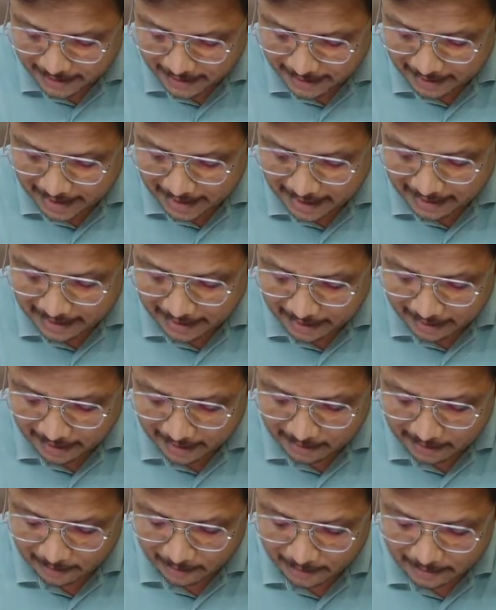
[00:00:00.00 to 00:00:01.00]
and
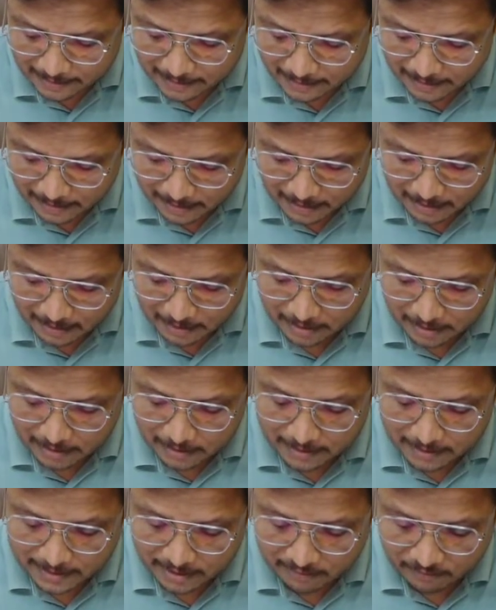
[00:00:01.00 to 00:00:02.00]
dielectric loss,
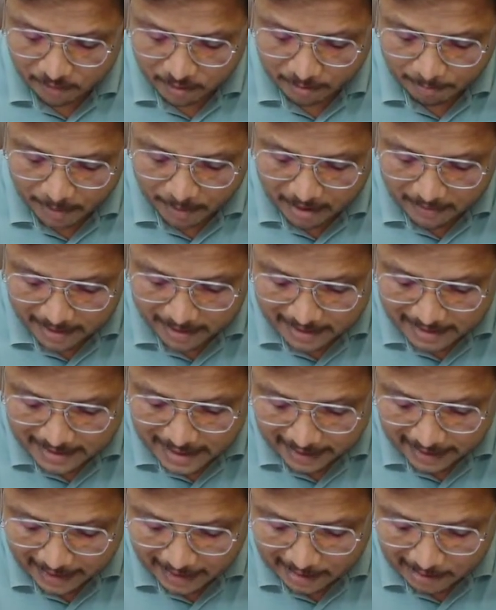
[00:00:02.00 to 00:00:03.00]
somewhat power is
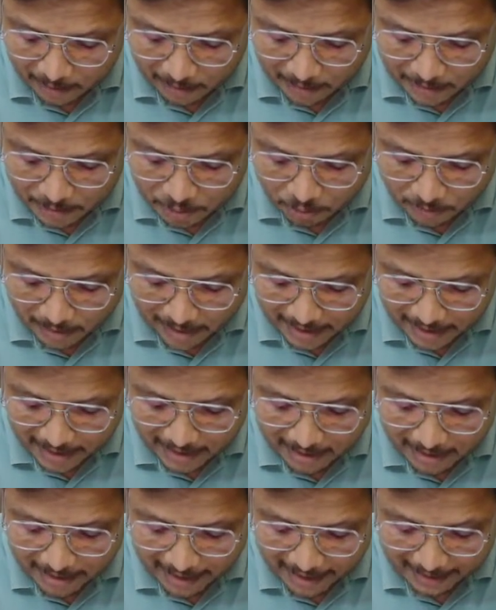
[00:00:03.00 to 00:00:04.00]
getting lost over
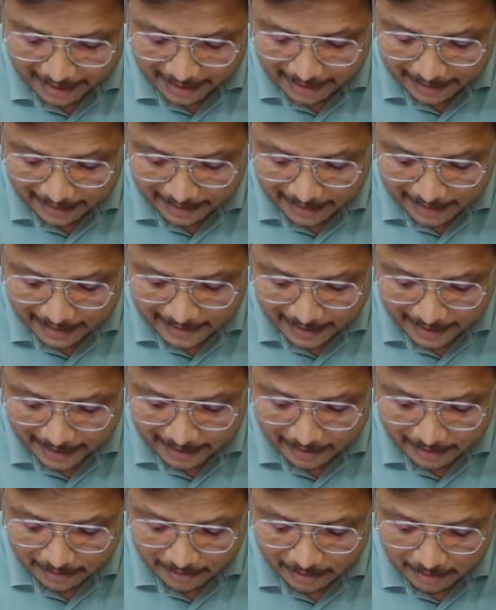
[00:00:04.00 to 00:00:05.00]
here at antenna
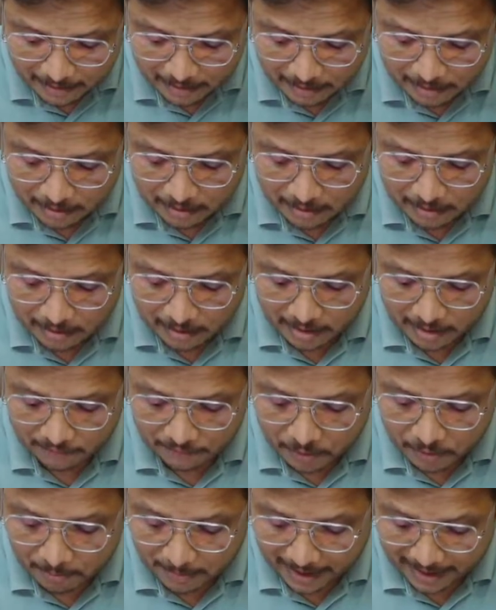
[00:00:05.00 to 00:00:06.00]
side. If
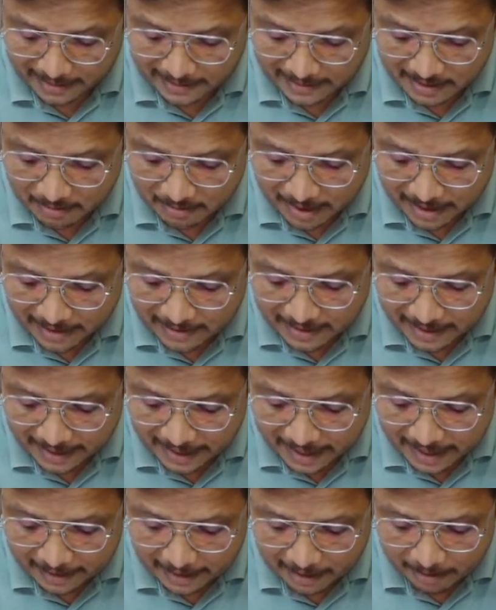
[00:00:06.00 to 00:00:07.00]
you maximize
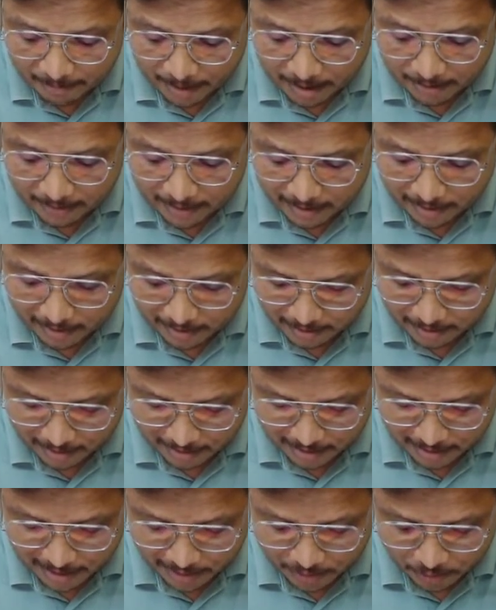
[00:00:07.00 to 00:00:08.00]
radiated power,
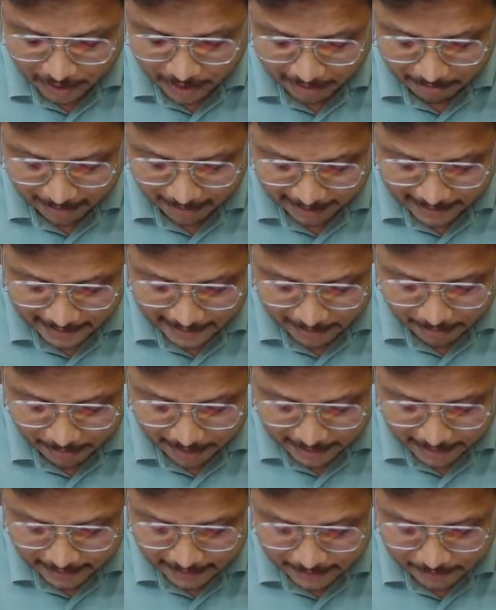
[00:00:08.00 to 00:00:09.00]
then you can
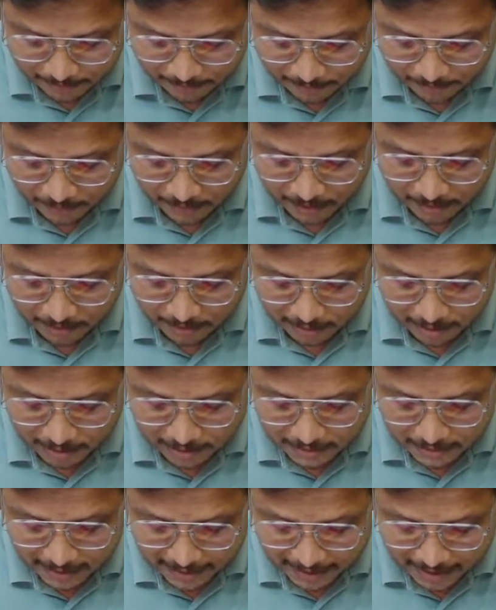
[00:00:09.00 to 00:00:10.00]
maximize
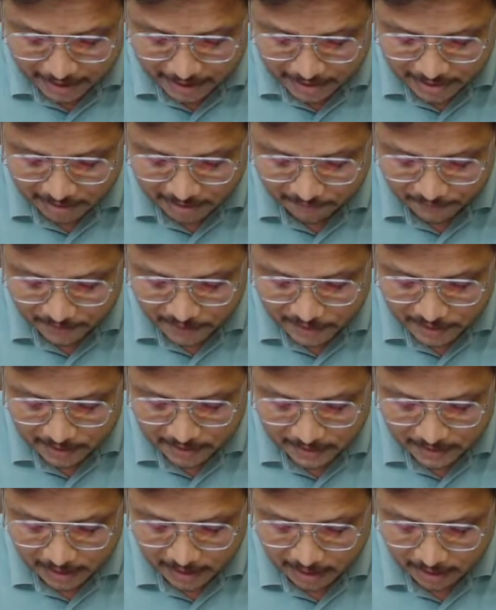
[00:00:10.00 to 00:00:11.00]
this radiation
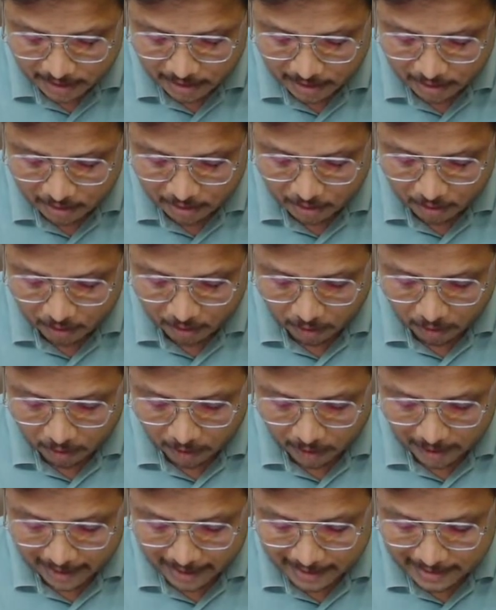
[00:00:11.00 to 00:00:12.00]
efficiency,
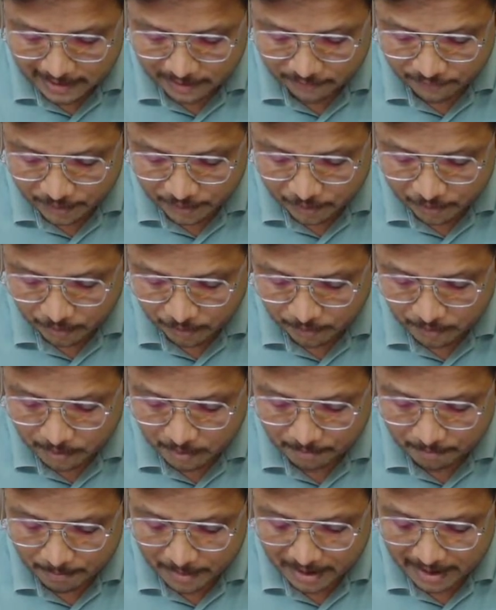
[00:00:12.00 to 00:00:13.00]
or as if you
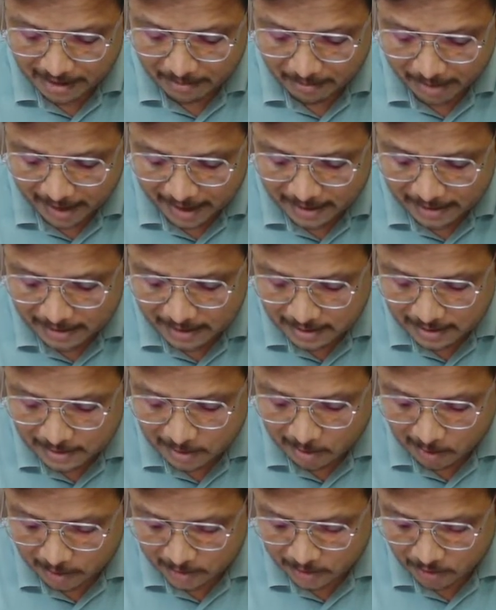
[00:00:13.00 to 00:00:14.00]
minimize this
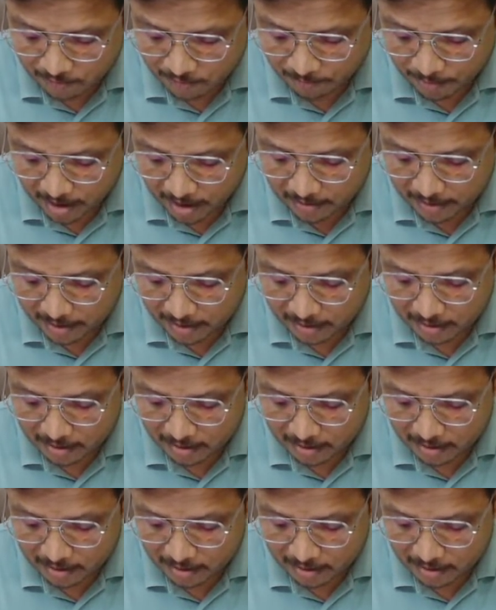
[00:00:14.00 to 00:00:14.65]
loss of power,